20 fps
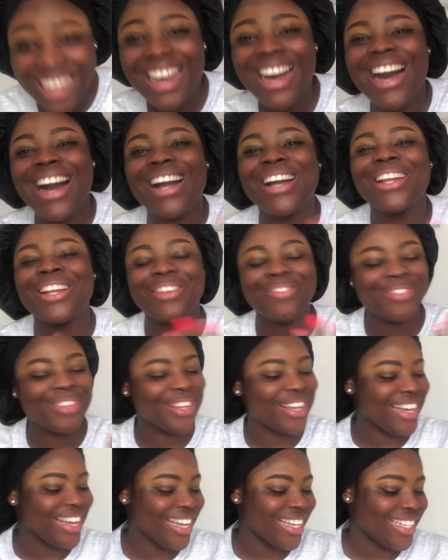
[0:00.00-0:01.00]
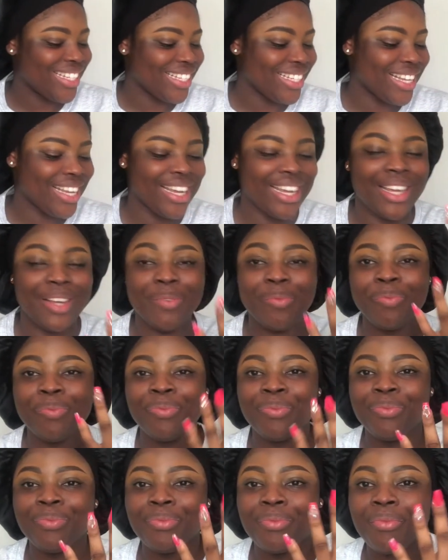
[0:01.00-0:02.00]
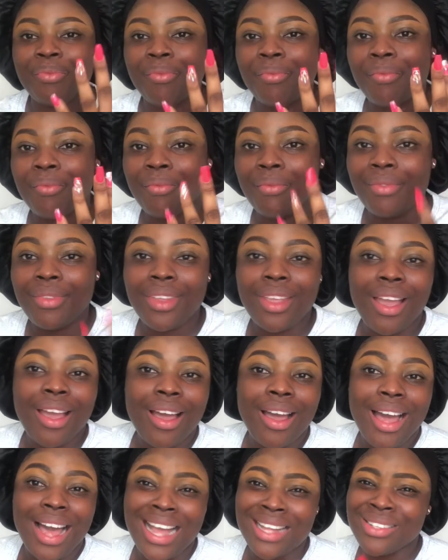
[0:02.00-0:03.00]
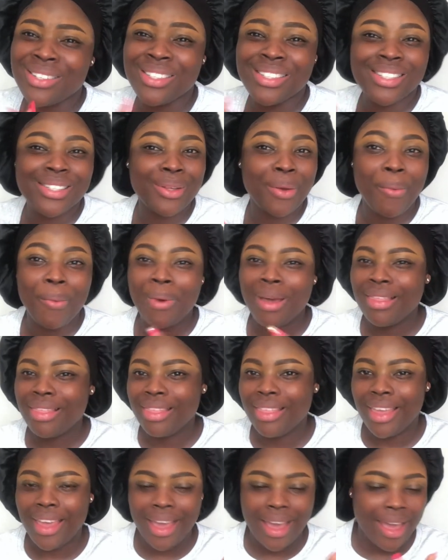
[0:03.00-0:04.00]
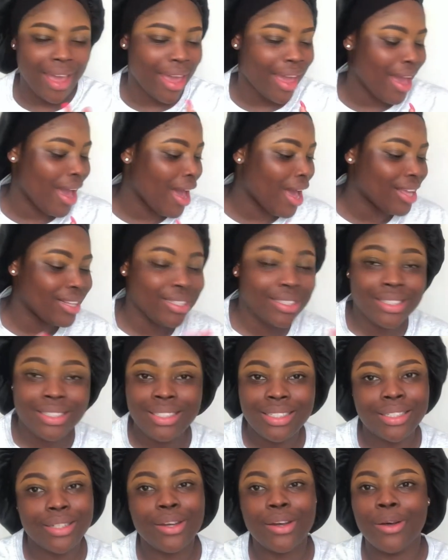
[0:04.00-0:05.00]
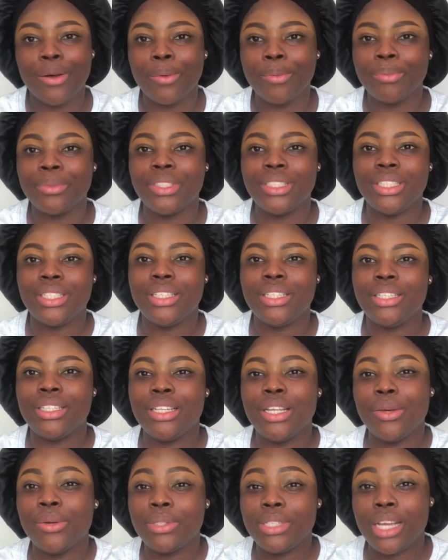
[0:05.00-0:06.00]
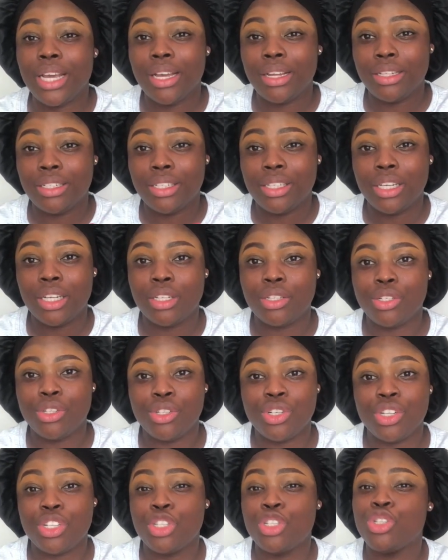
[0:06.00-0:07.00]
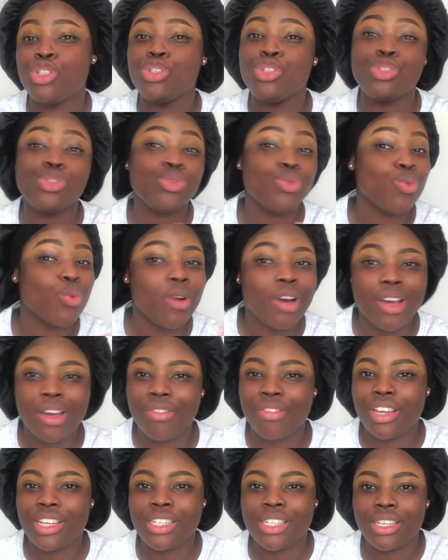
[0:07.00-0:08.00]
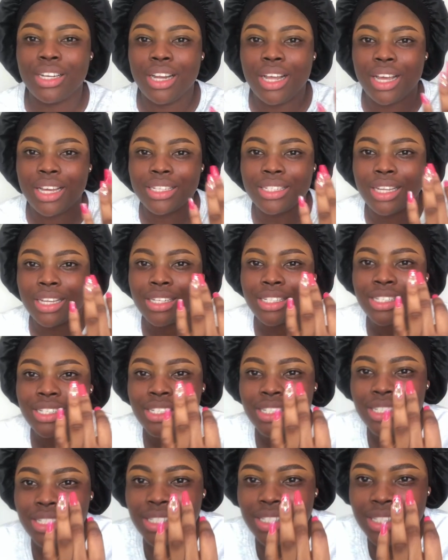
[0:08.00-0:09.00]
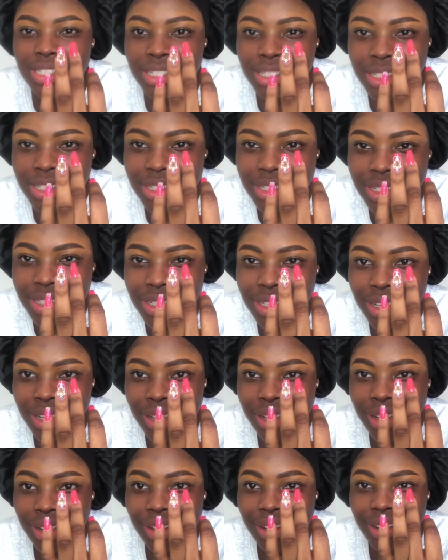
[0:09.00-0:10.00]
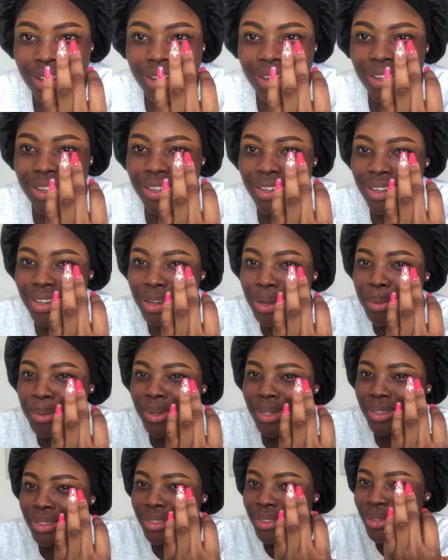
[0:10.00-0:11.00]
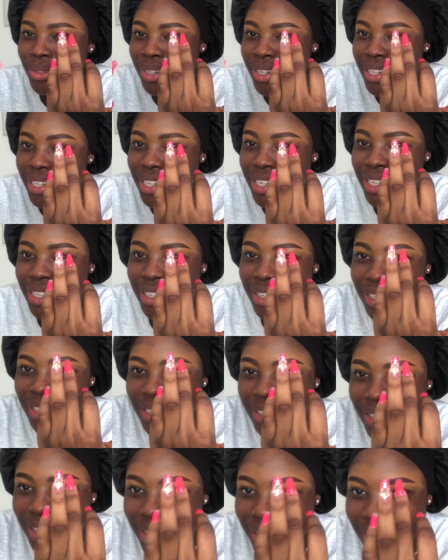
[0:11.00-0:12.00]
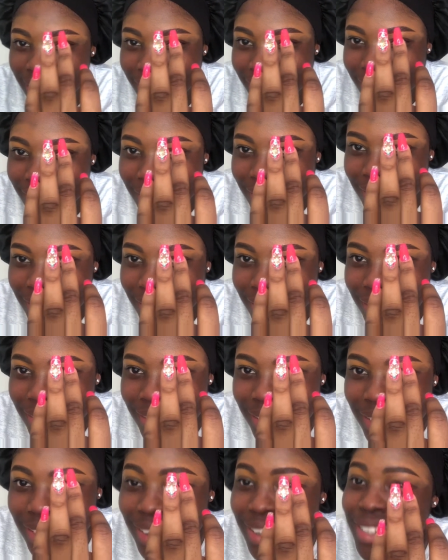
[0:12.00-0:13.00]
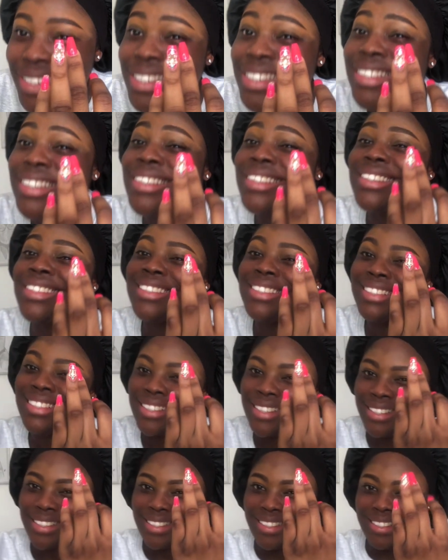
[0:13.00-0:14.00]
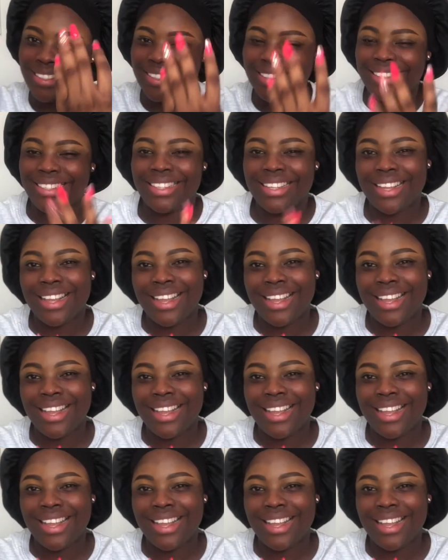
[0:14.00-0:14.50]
I got them done yesterday. I just went there, asked the nail technician to just do whatever she likes, and she did this. Come on, look at it. She did this.